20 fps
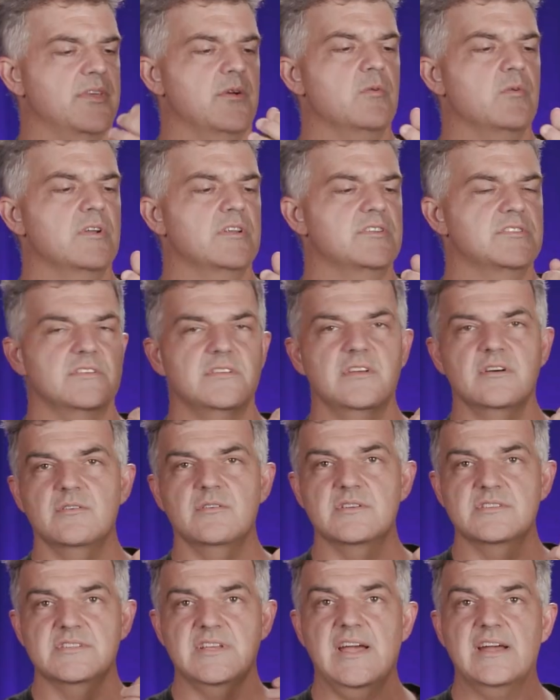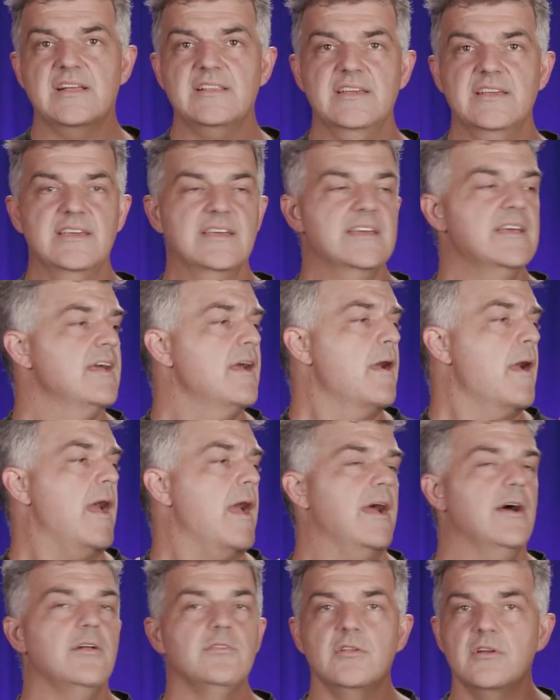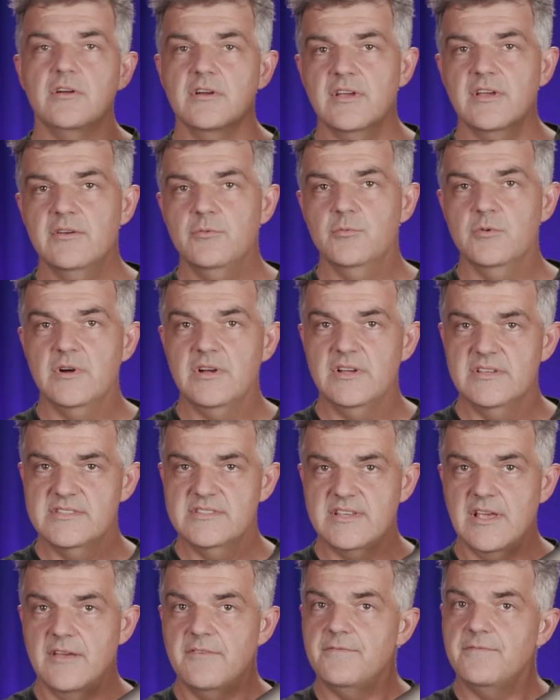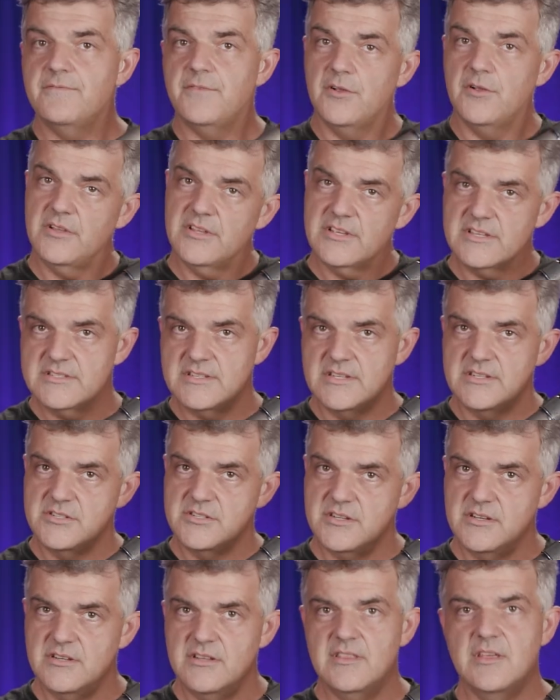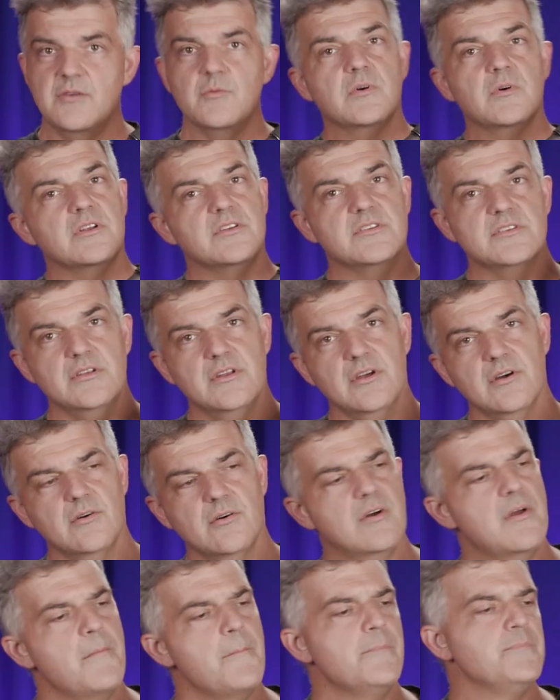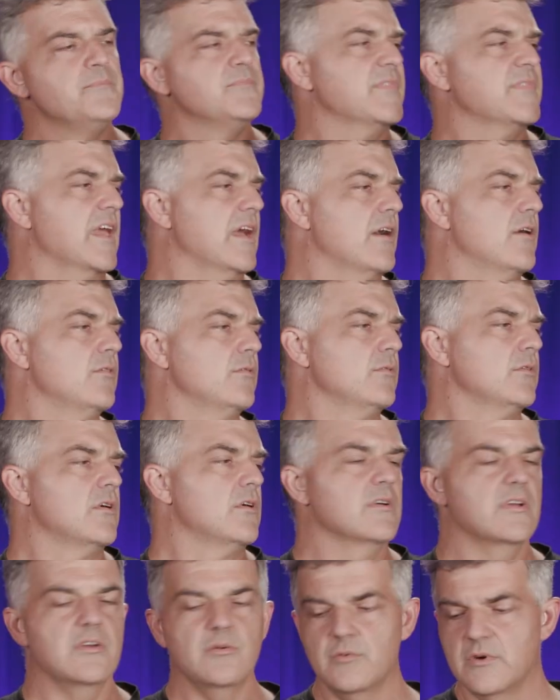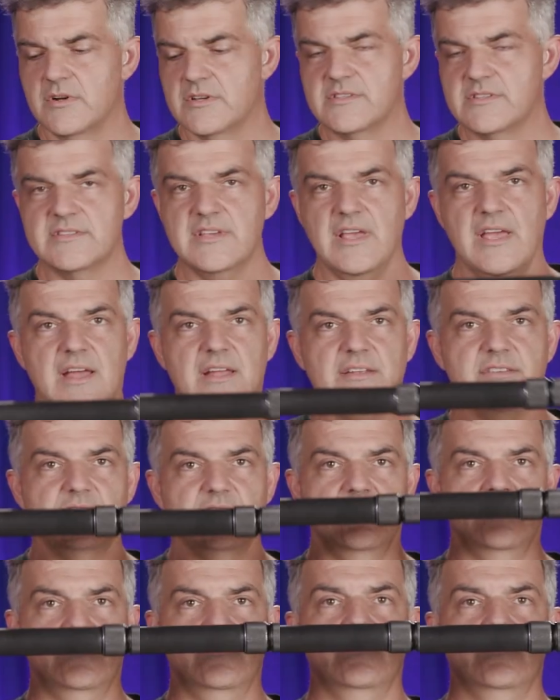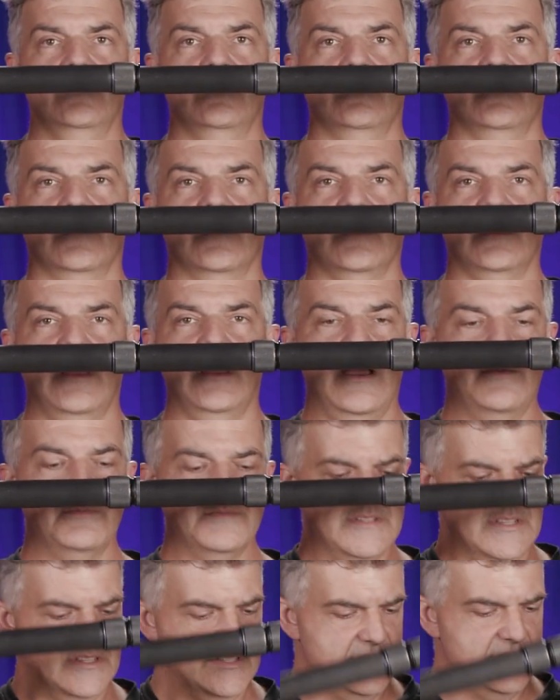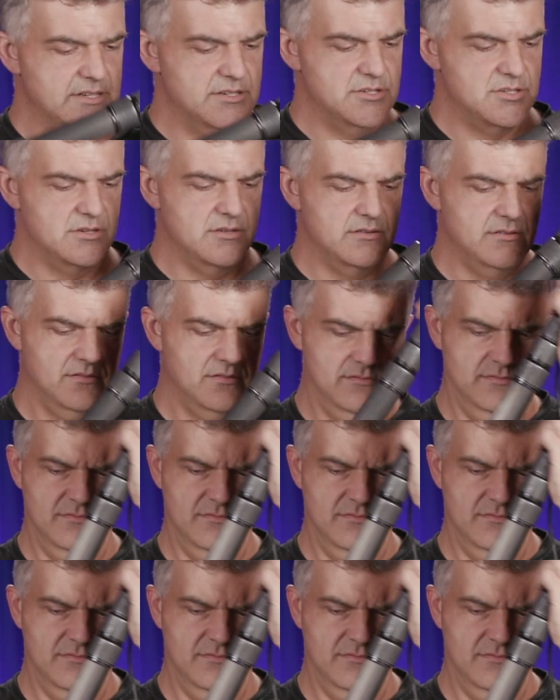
wanted to know exactly how long it was at full extension, and they wanted to know how long it was at the collapsed extension.